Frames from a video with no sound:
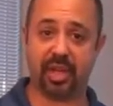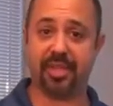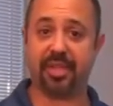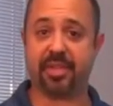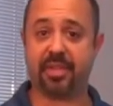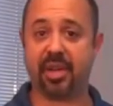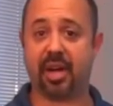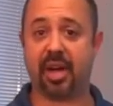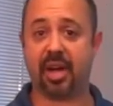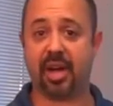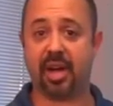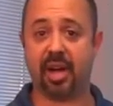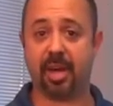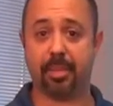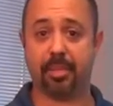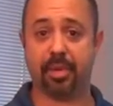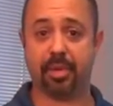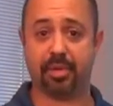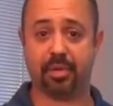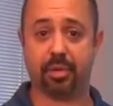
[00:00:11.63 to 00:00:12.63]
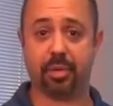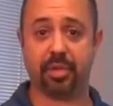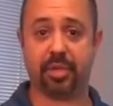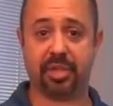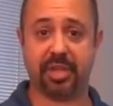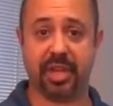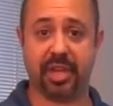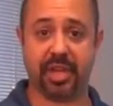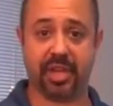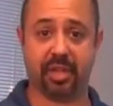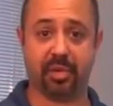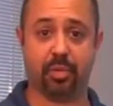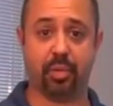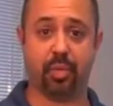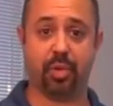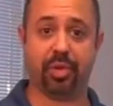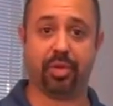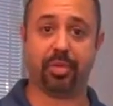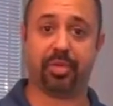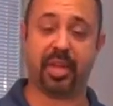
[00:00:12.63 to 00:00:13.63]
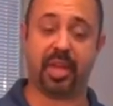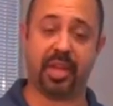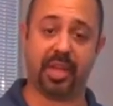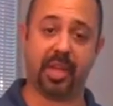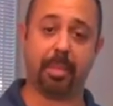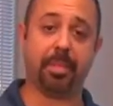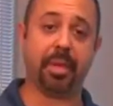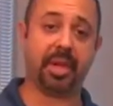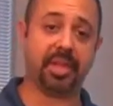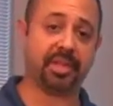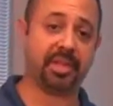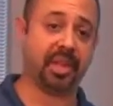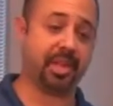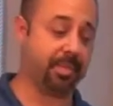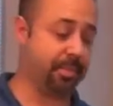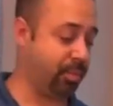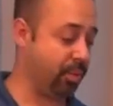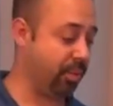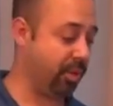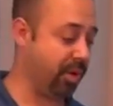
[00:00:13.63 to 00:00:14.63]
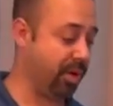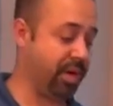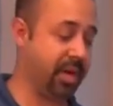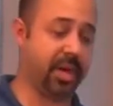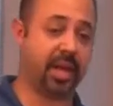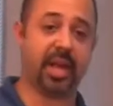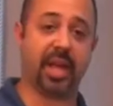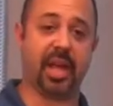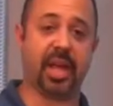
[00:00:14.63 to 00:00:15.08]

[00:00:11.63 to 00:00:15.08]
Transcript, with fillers: and the time associated with taking a Pentek board